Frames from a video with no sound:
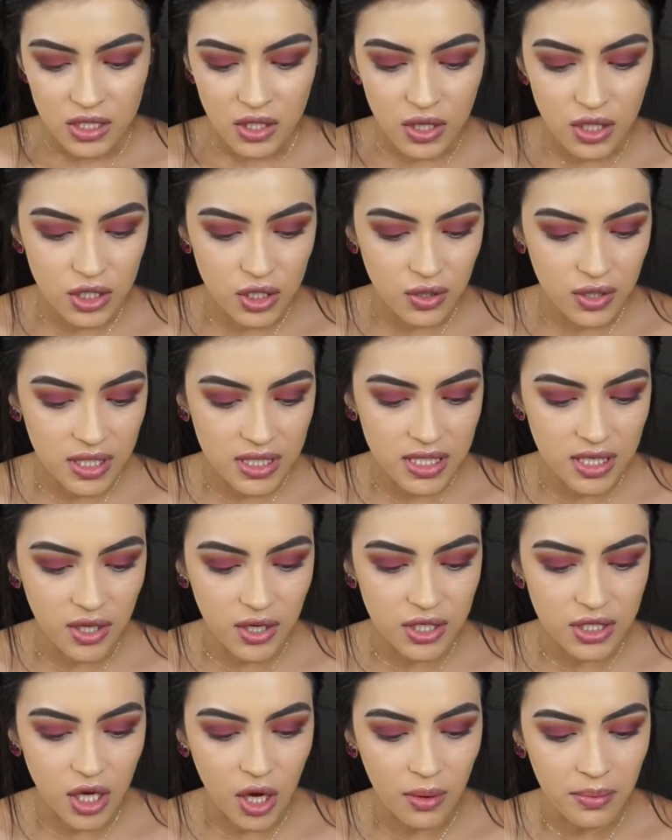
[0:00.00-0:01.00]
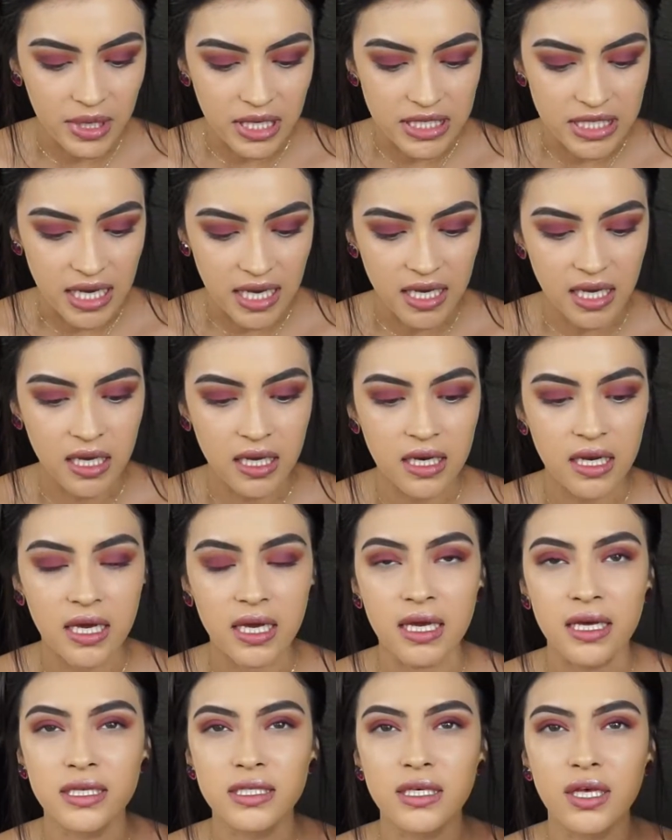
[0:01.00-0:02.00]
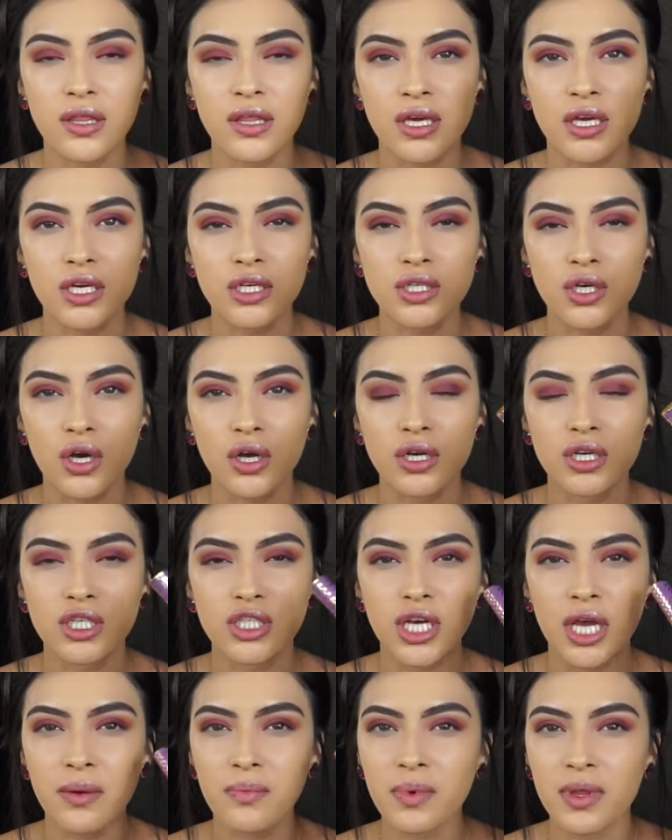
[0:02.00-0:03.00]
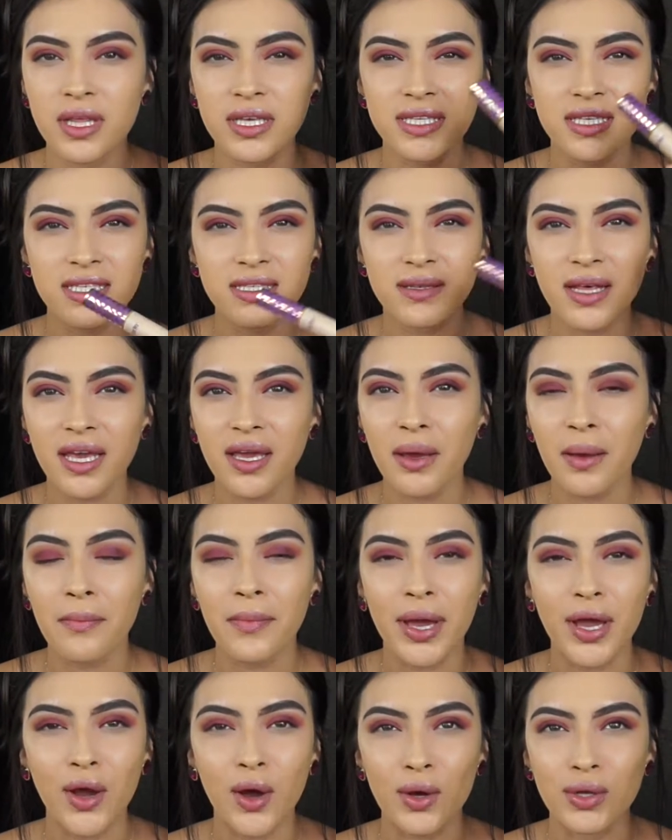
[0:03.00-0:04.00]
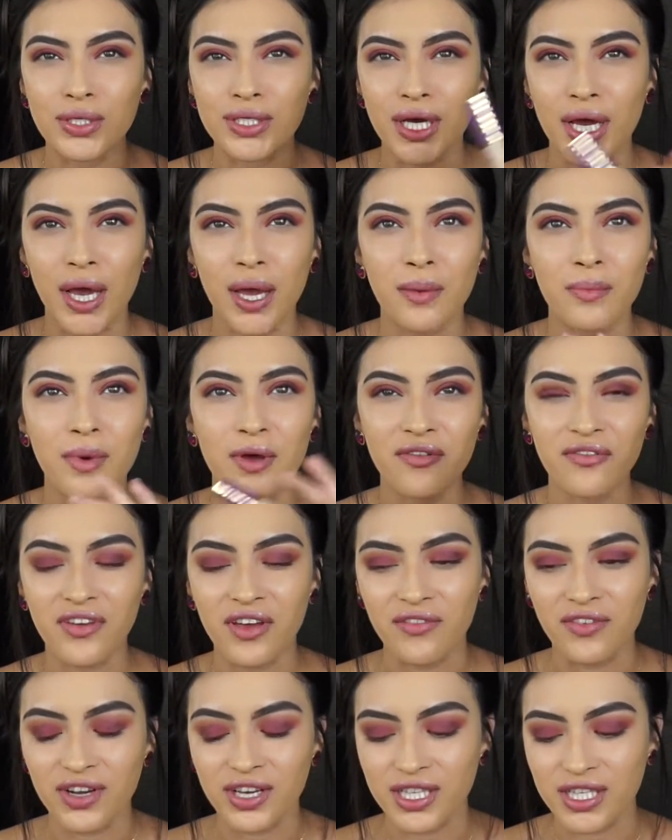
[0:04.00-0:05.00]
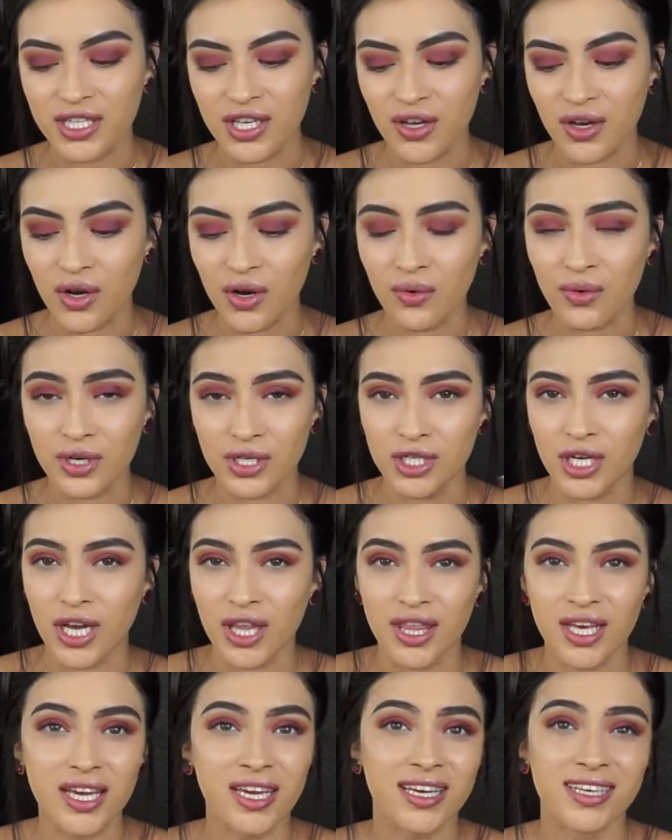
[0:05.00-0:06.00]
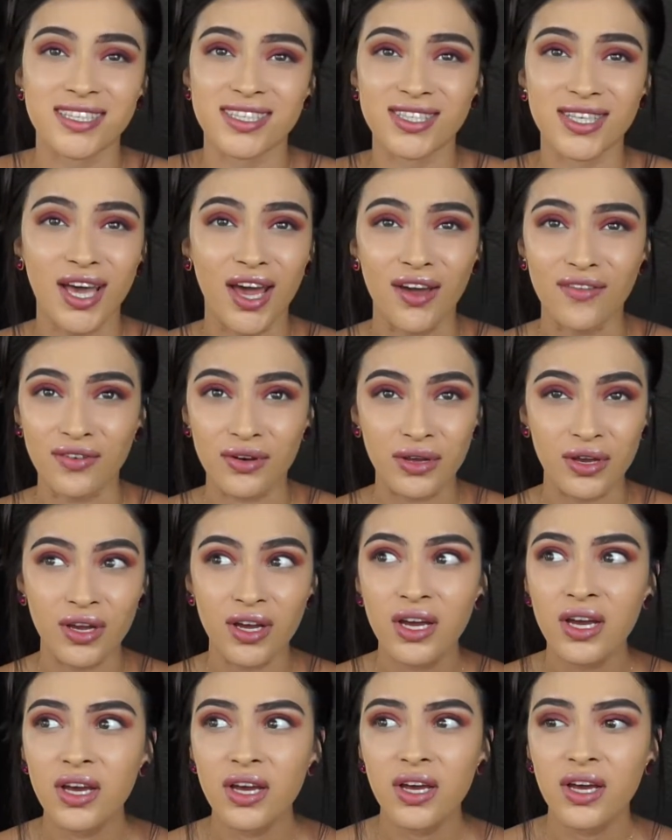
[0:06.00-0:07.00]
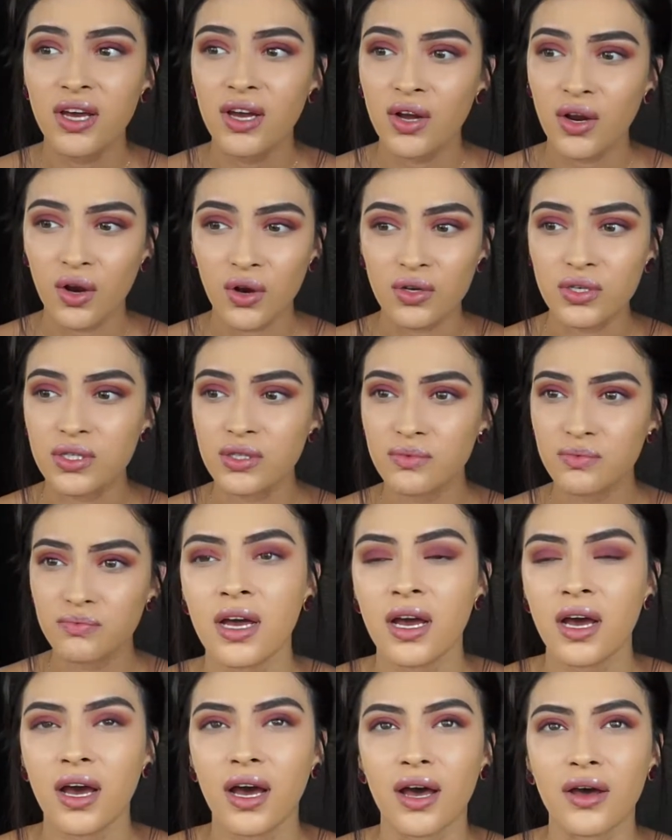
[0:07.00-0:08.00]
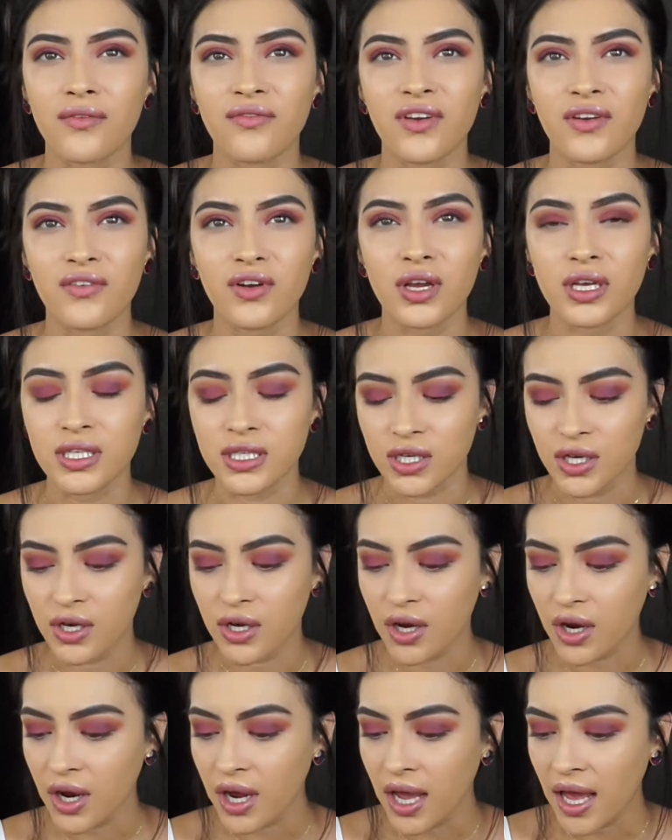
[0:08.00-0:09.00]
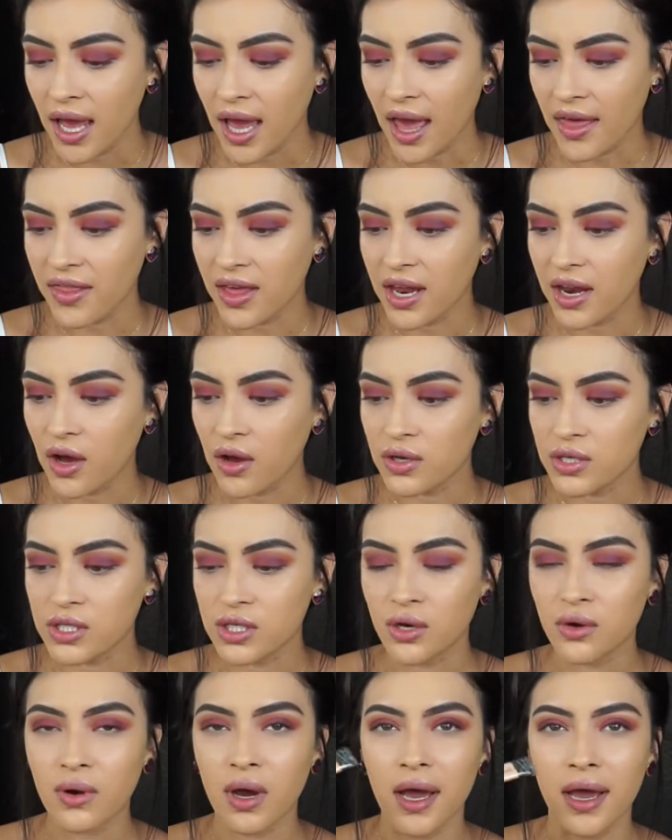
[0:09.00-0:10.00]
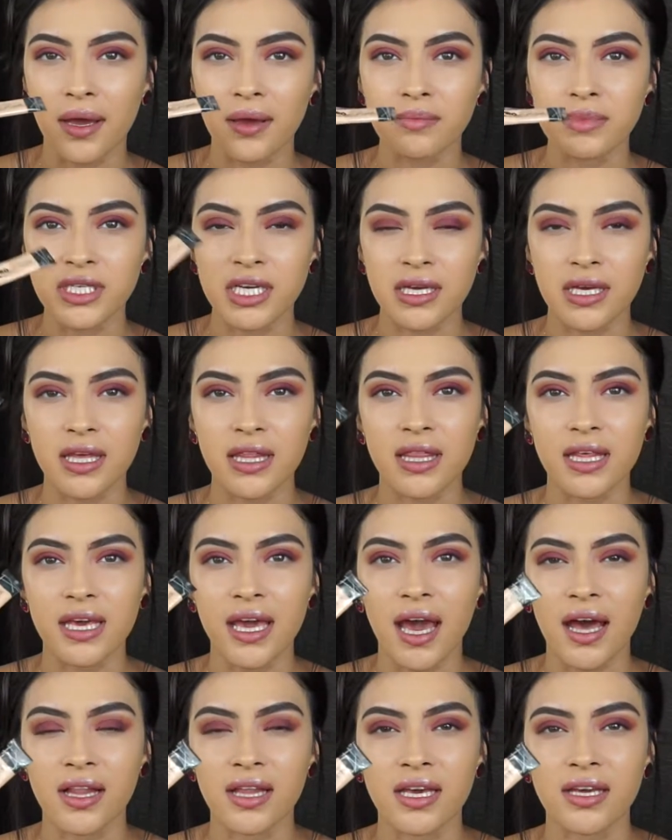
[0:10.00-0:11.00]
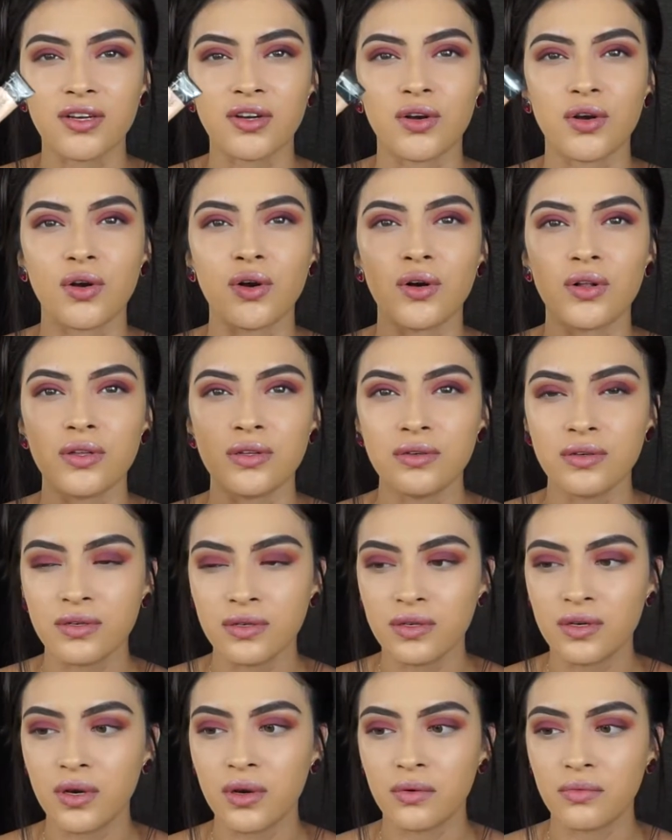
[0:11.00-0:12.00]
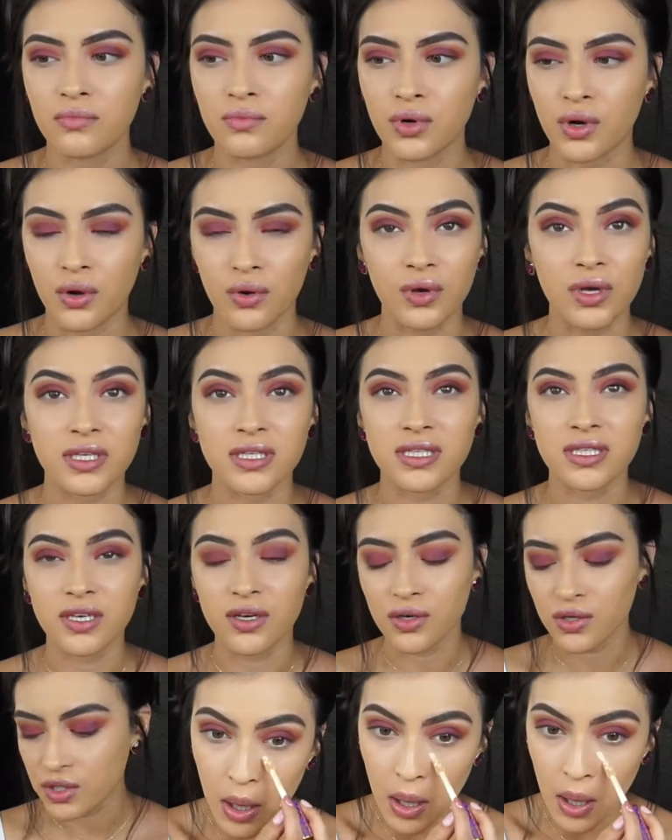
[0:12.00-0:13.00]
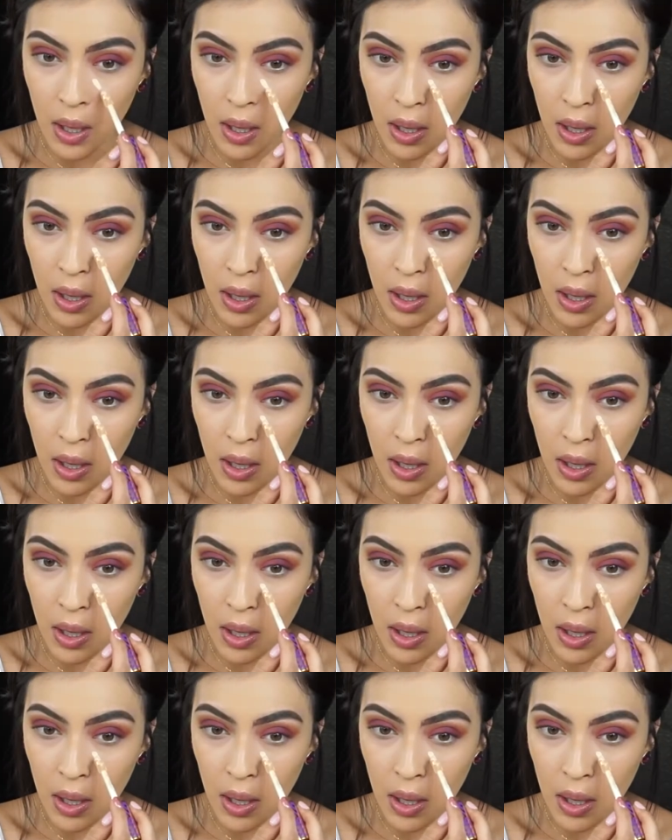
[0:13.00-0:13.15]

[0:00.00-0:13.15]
So the two concealers I'll be taking is the Tarte Shape. This is like my all-time favorite concealer, which I think is every girl's favorite concealer. And then also I'm taking the LA Girl Pro Conceal.